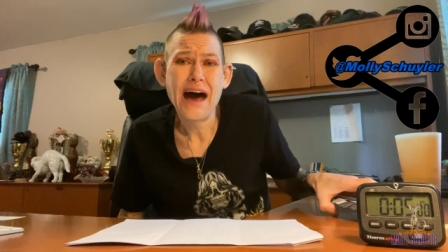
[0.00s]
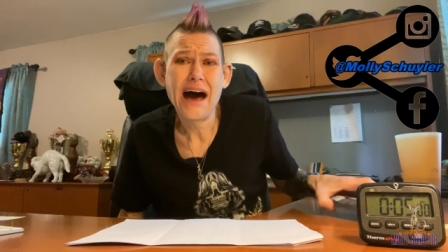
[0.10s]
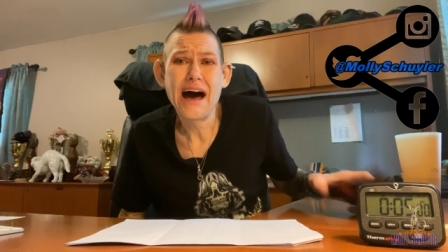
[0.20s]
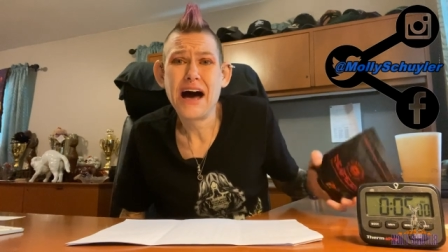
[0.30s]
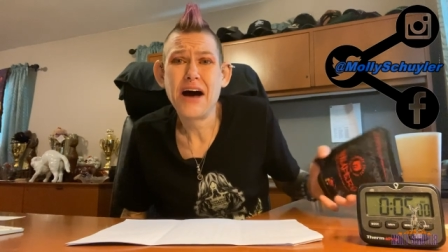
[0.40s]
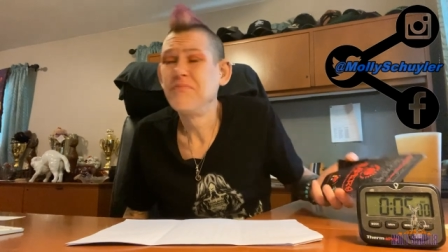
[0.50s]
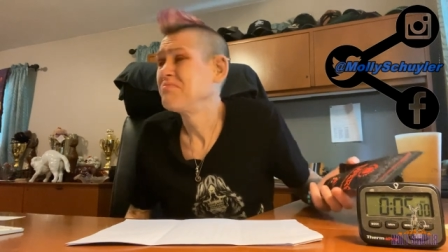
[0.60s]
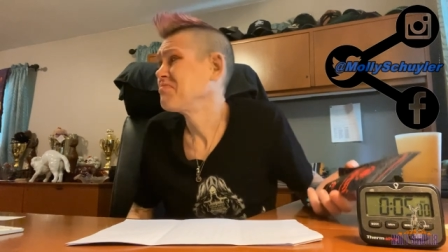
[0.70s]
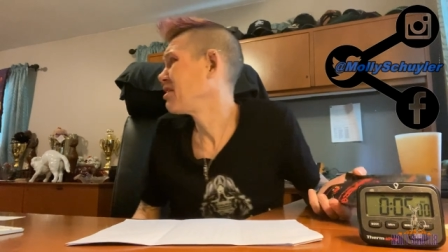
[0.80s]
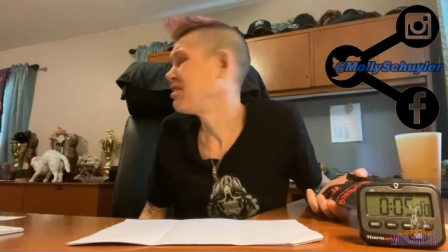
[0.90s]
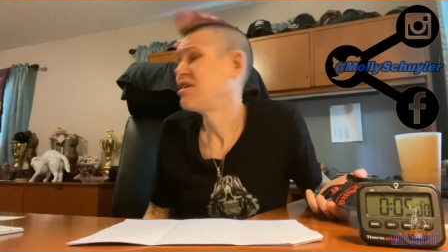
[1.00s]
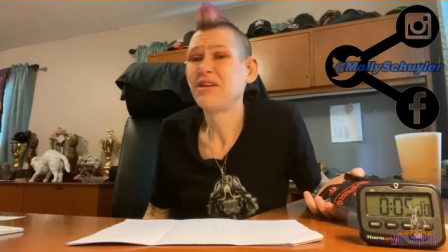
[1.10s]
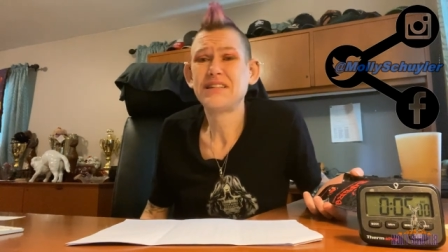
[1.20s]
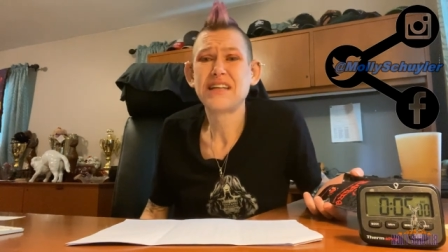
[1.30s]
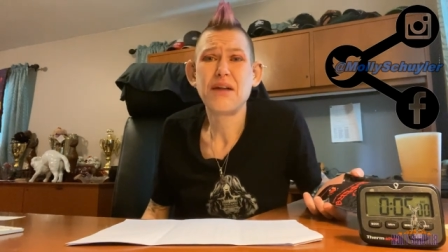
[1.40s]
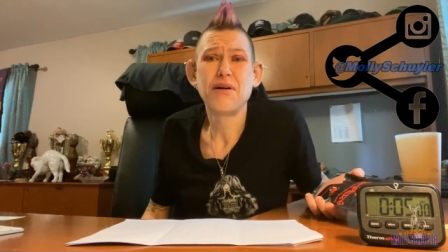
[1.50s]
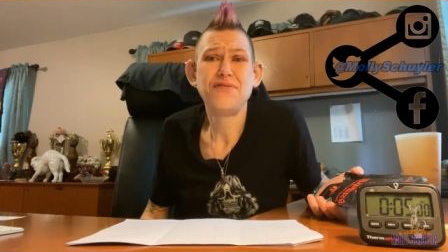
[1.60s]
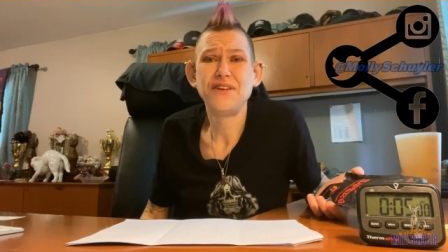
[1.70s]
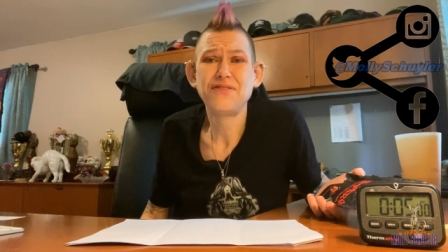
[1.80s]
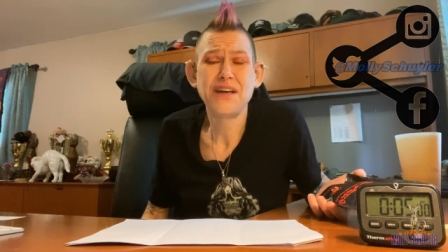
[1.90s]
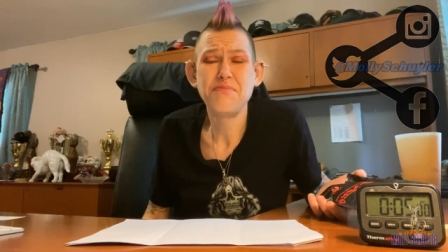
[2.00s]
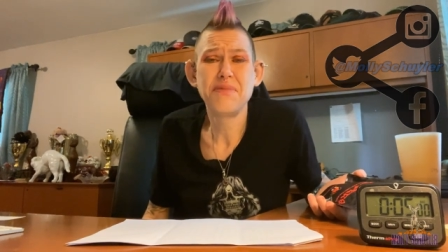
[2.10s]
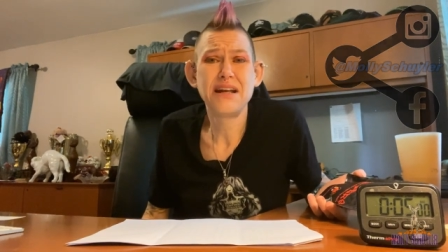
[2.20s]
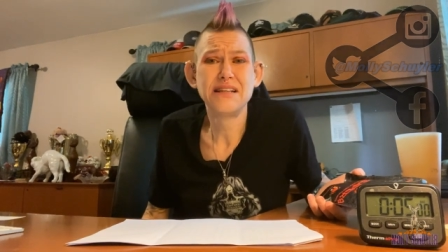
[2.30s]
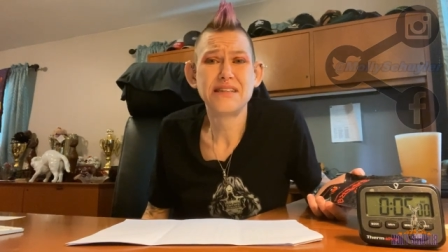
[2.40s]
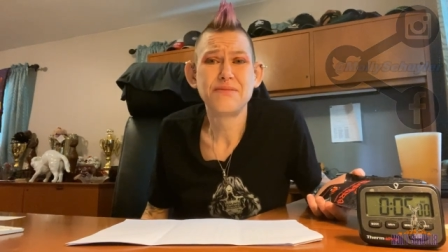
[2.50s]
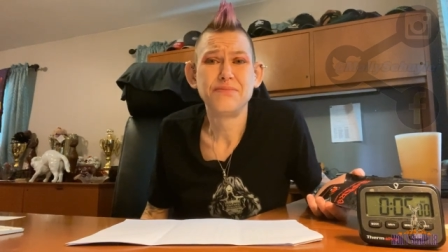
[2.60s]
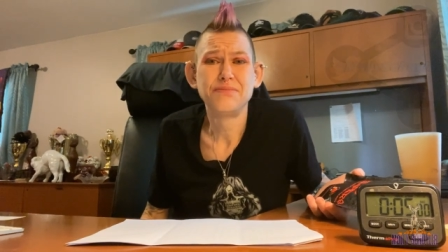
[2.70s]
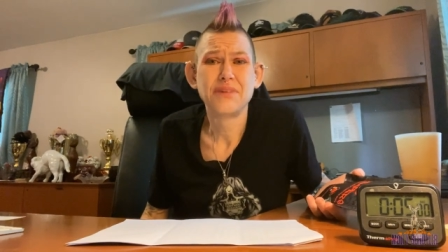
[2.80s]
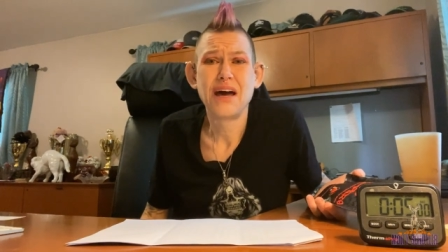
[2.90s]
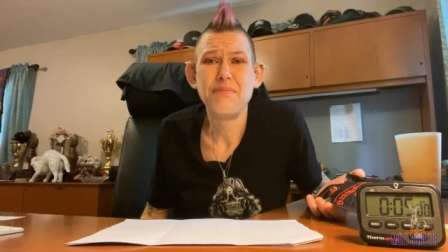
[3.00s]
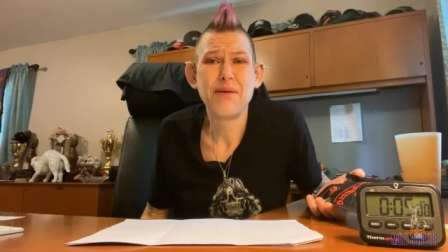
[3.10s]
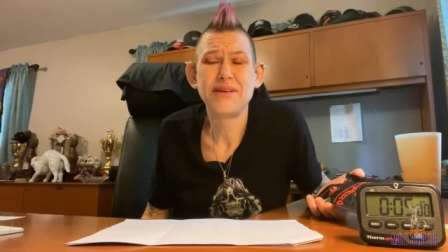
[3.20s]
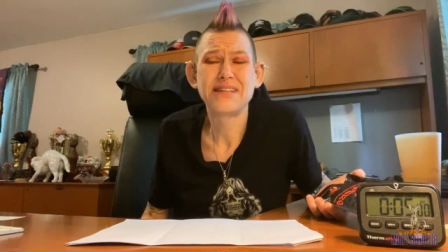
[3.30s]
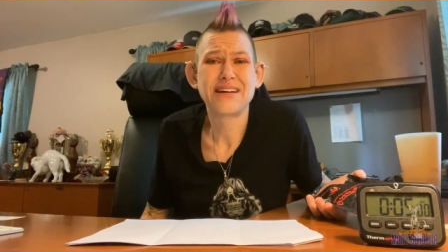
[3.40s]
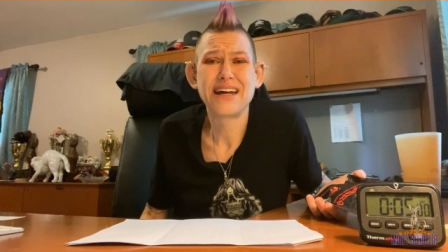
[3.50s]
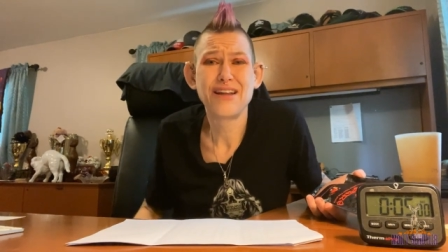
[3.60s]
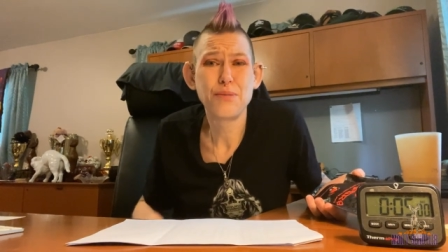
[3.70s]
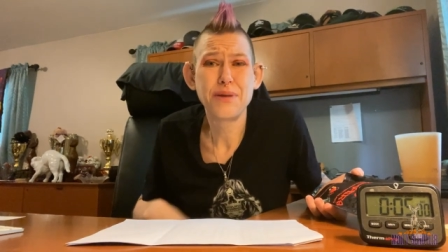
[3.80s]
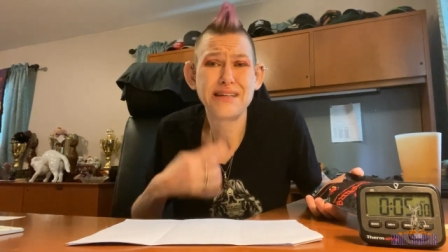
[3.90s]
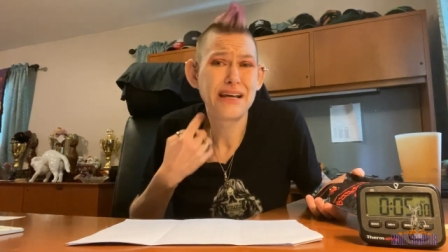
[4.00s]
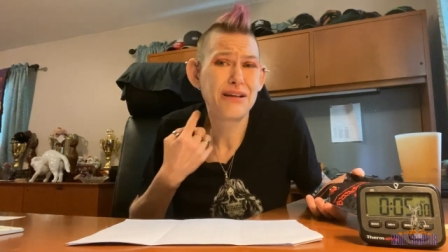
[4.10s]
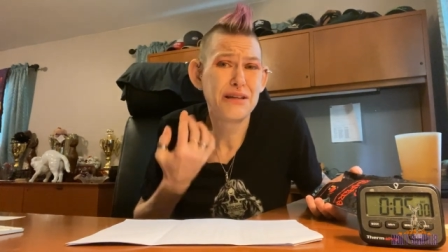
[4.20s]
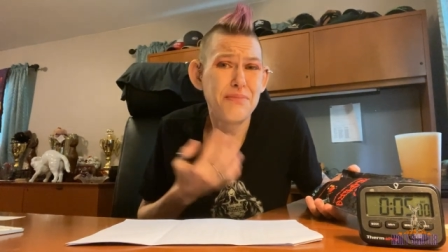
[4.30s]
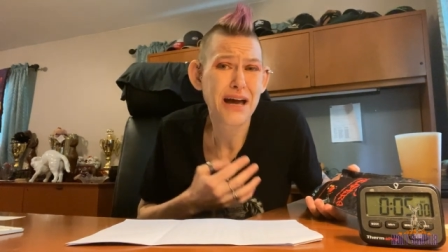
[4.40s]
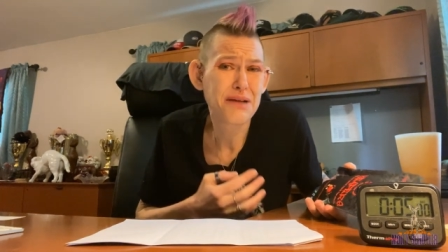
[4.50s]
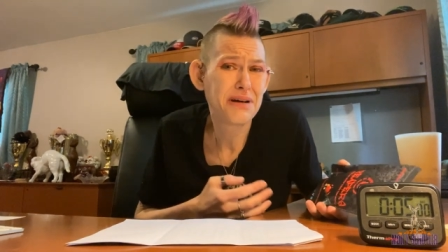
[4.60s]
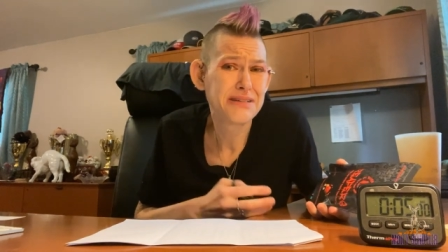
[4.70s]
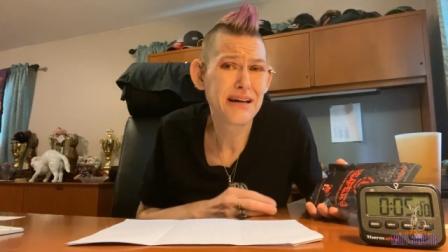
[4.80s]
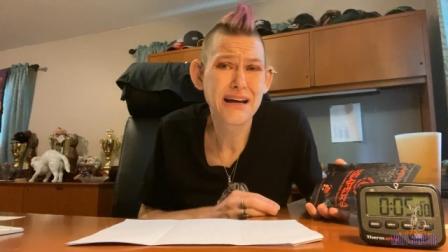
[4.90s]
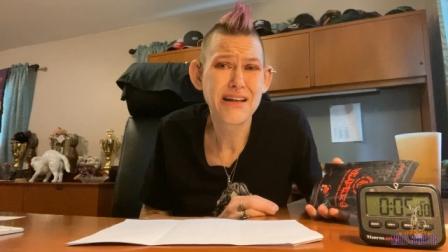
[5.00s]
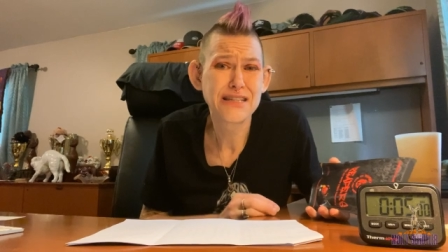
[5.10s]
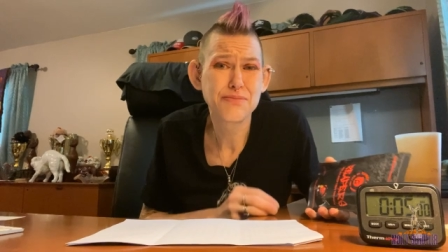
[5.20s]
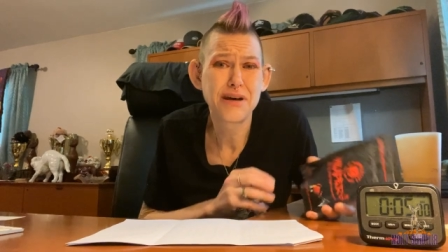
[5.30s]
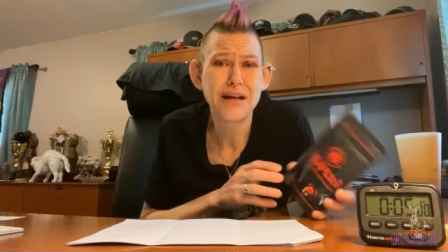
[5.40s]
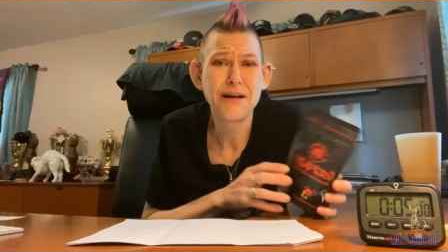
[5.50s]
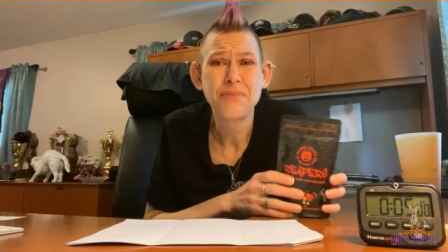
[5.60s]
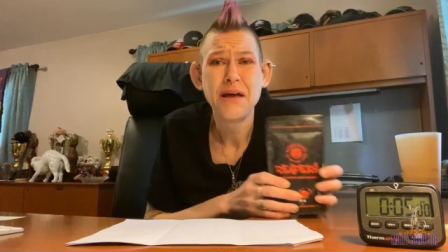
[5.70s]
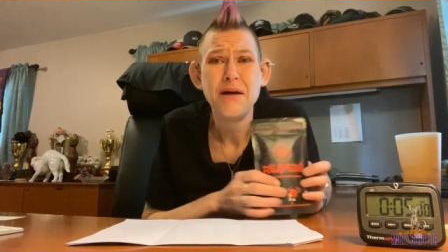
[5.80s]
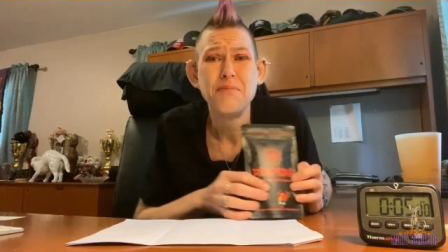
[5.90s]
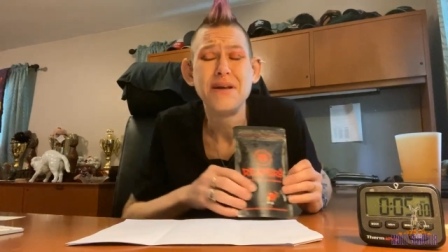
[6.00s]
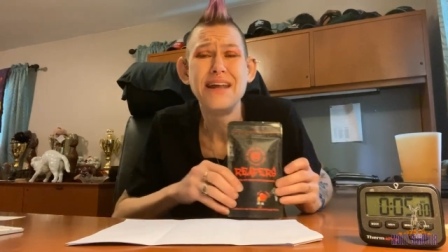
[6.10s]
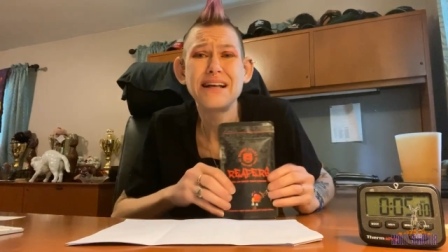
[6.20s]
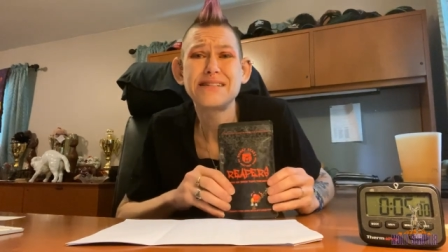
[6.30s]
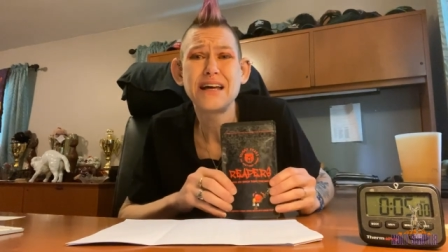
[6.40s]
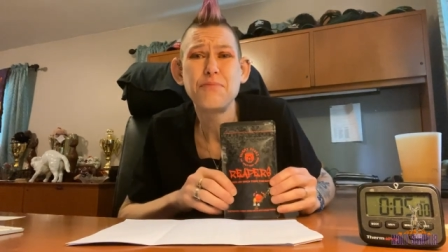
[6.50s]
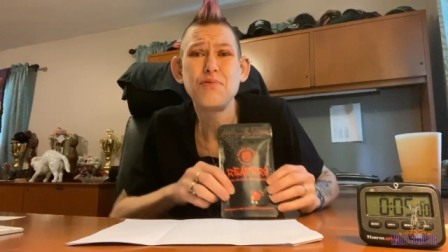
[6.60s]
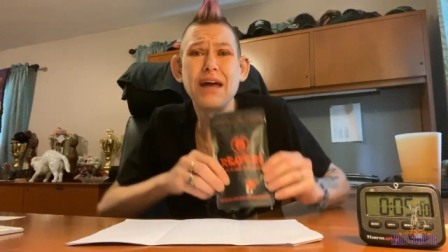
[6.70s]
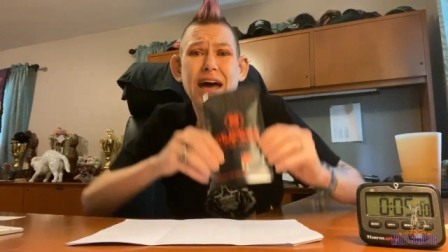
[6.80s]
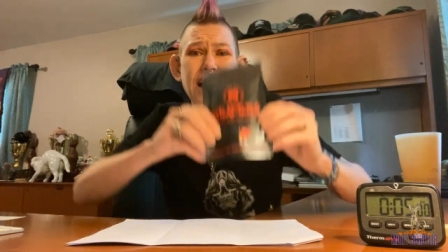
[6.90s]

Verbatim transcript: Um, literally sat about 15 minutes. I maybe still got a little bit of tingle in the back of my tongue, that's about it. But next up,